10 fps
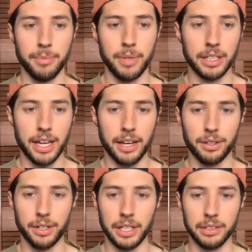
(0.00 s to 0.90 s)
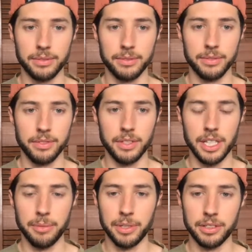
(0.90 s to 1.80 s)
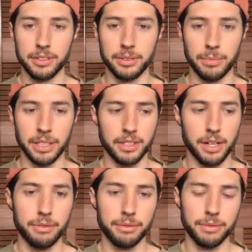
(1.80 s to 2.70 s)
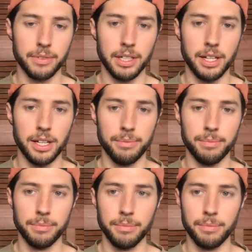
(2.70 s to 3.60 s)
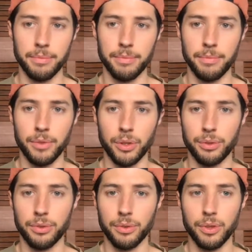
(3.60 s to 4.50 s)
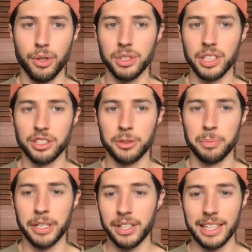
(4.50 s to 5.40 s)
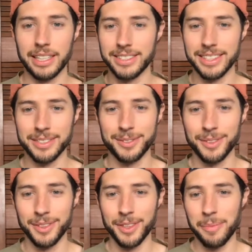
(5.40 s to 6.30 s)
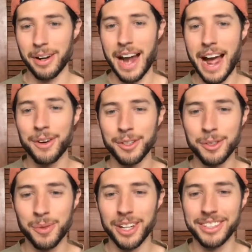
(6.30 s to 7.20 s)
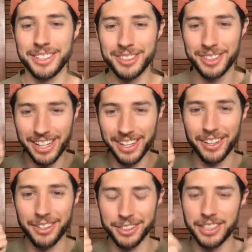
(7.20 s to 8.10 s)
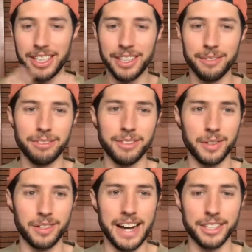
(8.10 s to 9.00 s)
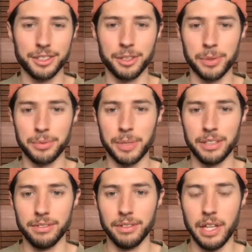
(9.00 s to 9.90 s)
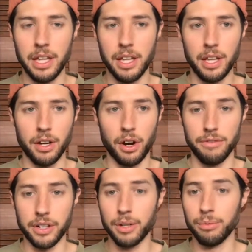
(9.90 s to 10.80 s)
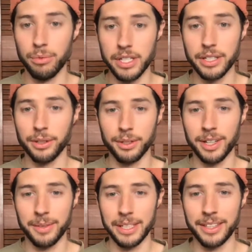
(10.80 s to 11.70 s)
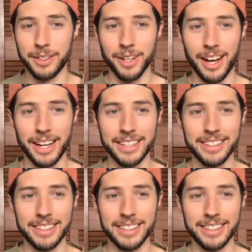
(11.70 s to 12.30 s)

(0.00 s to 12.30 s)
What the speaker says: encountering demons myself. Those experiences, no matter how you want to try to understand them from a rational perspective, are very real. I mean, I